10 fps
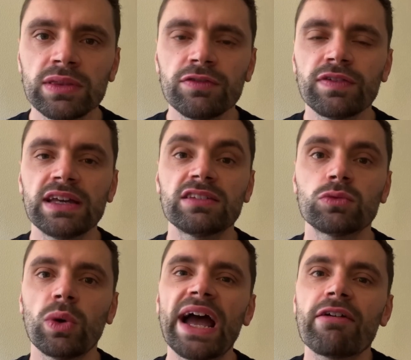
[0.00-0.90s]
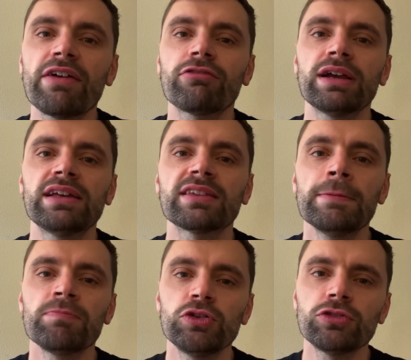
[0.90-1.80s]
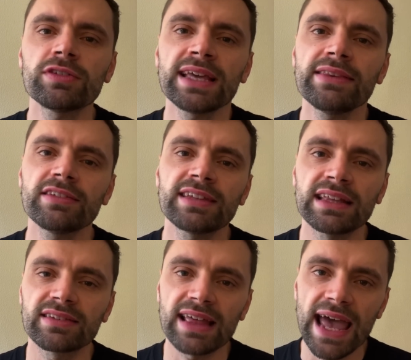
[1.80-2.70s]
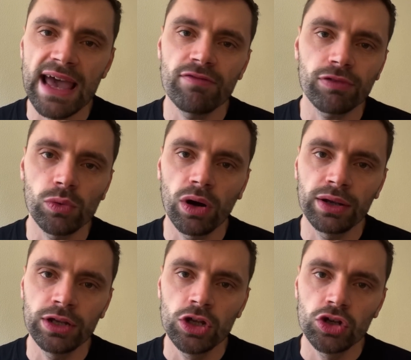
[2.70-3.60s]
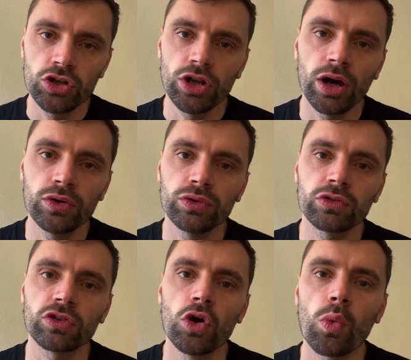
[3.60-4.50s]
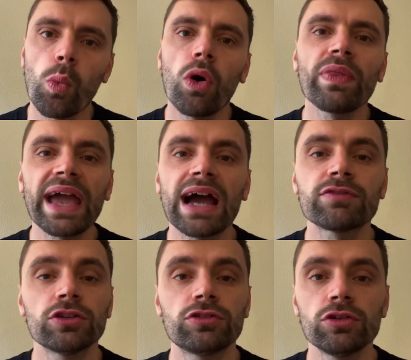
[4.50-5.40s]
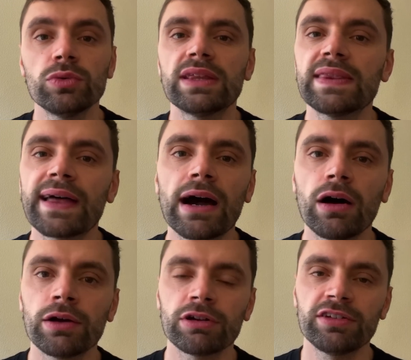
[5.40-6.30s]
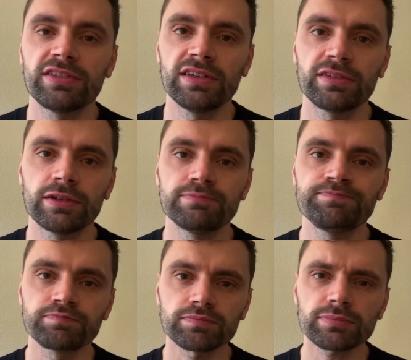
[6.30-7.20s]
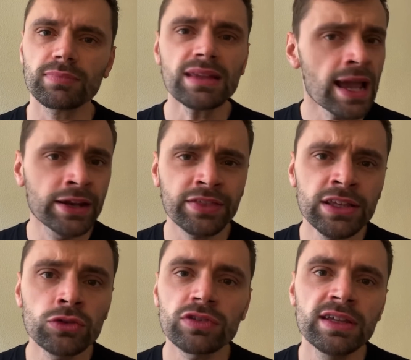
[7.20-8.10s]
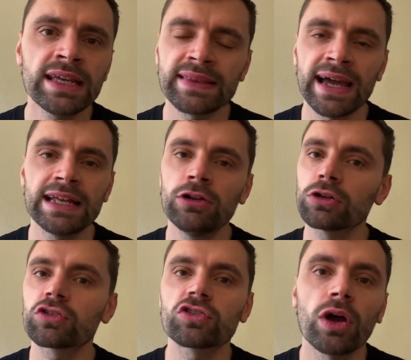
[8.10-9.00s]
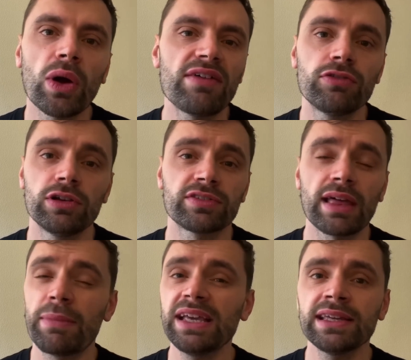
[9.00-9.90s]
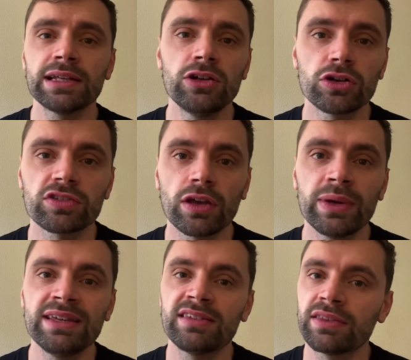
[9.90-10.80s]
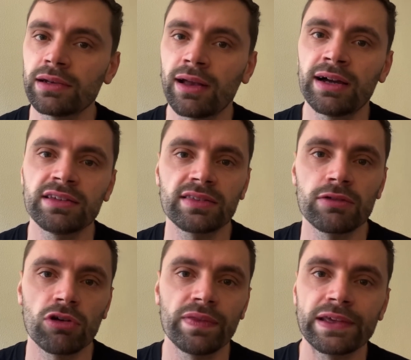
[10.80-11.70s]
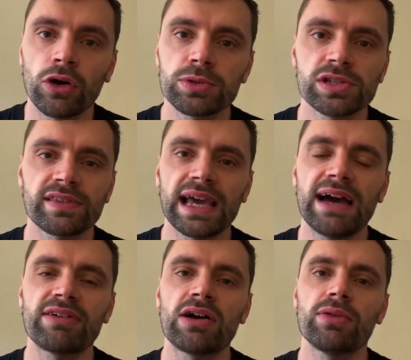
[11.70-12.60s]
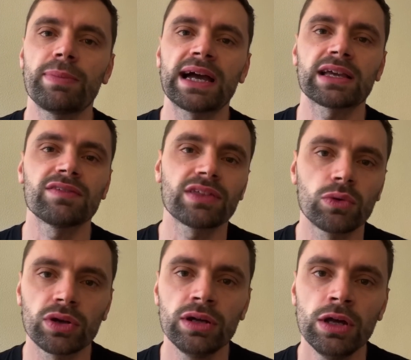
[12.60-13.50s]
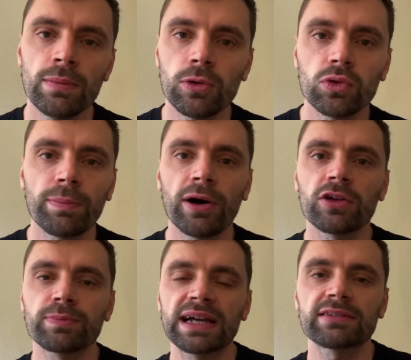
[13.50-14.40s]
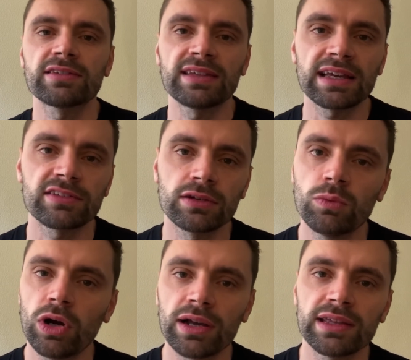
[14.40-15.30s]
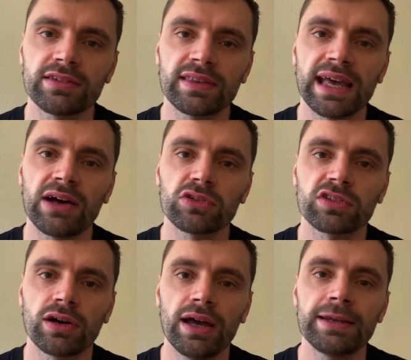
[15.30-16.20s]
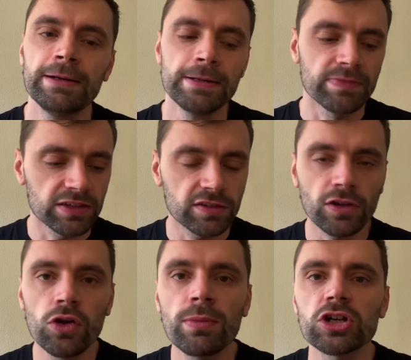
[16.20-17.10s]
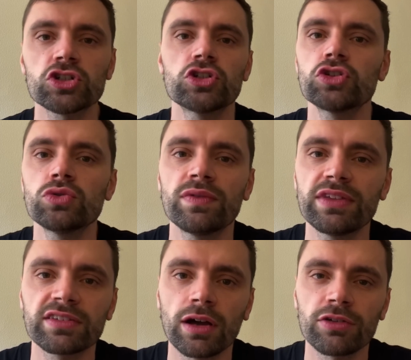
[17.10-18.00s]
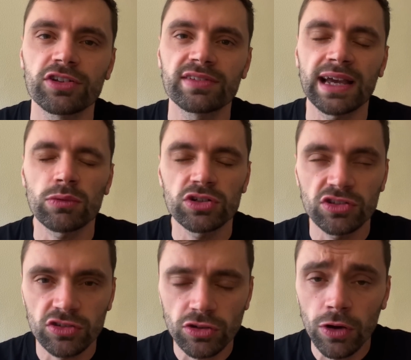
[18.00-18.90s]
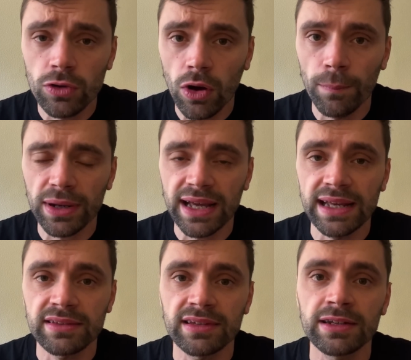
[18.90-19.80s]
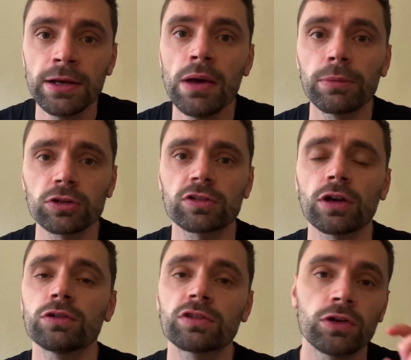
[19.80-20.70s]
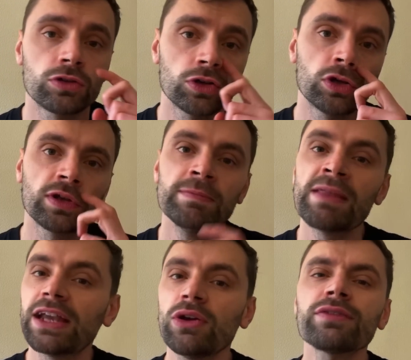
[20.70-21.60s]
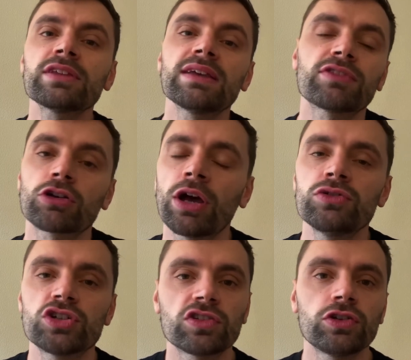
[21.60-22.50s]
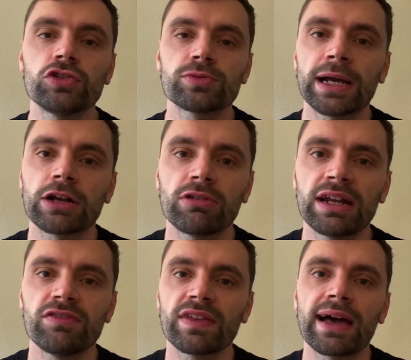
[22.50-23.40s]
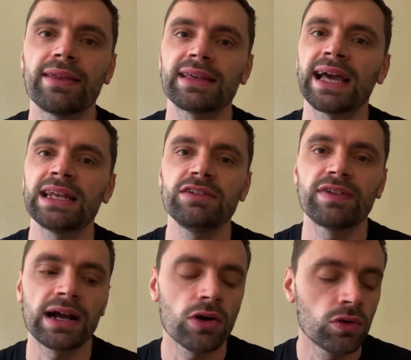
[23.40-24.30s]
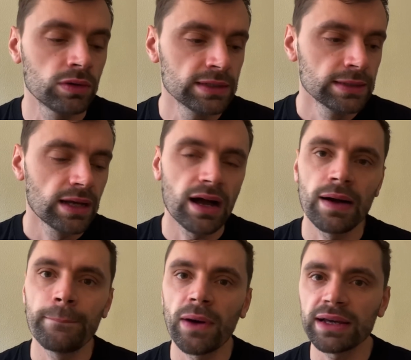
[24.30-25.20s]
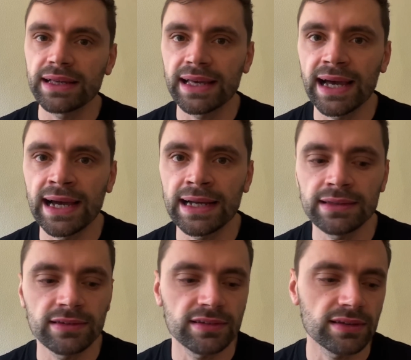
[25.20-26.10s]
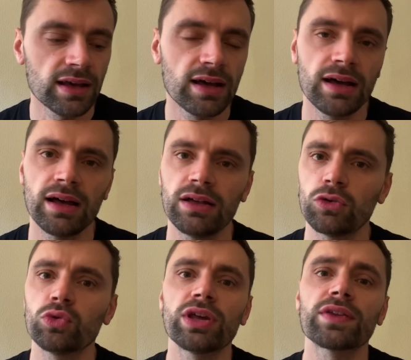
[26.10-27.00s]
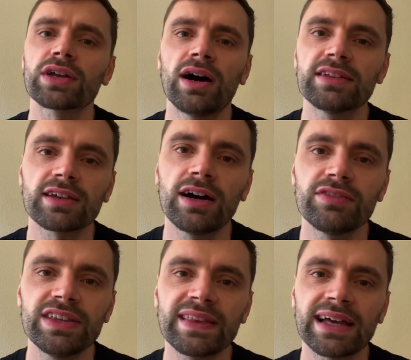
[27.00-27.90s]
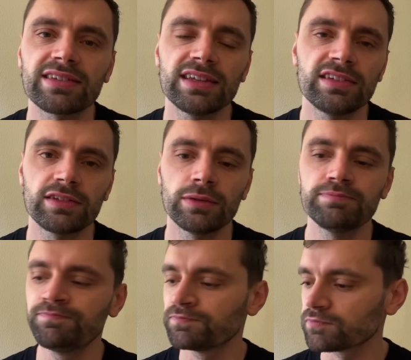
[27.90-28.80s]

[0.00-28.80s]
the phases, wherever it is, you just get the sense that everyone knows what they have to do within that Irish system. And I think you're seeing that. It looks so effortless. They're making it look so easy. The lines they run, the options they have out the back, if they want to pull the pass back to Sexton and work it to the outside. There's so much to do with this Irish attack, which is so complicated, but so, so good. And you have to give the coaches a huge amount of credit for that. I think Andy Farrell, Mike Catt, all the other guys kind of in that system